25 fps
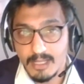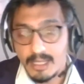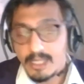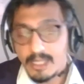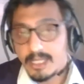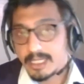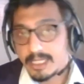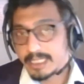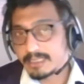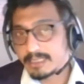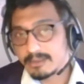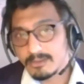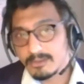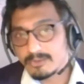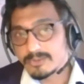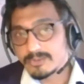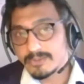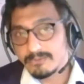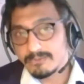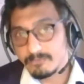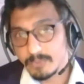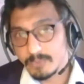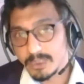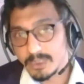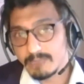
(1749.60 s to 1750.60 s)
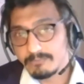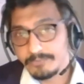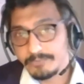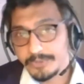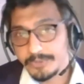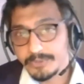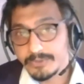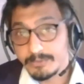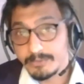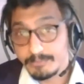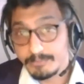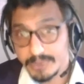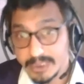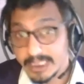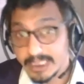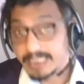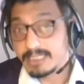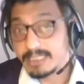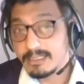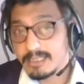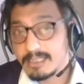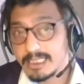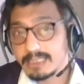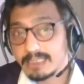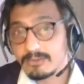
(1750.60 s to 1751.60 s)
Inclusive worldviews,
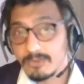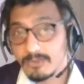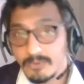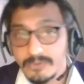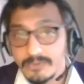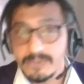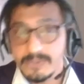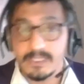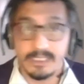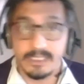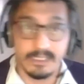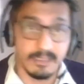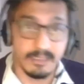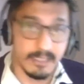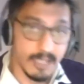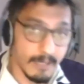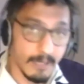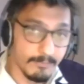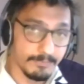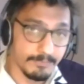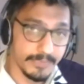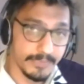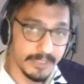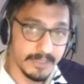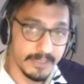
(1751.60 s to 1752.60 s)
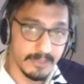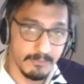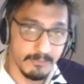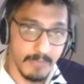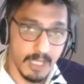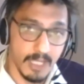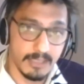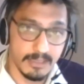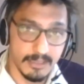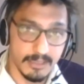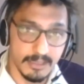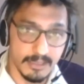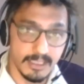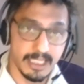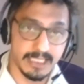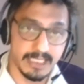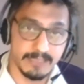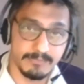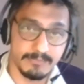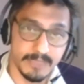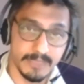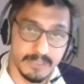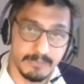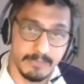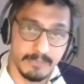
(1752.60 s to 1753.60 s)
particularly those that encompass
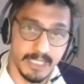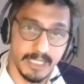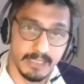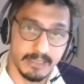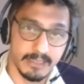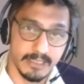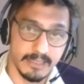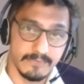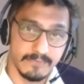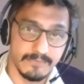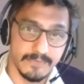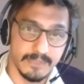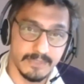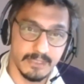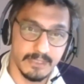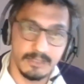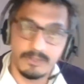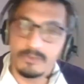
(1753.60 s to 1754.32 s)
marginalized perspectives,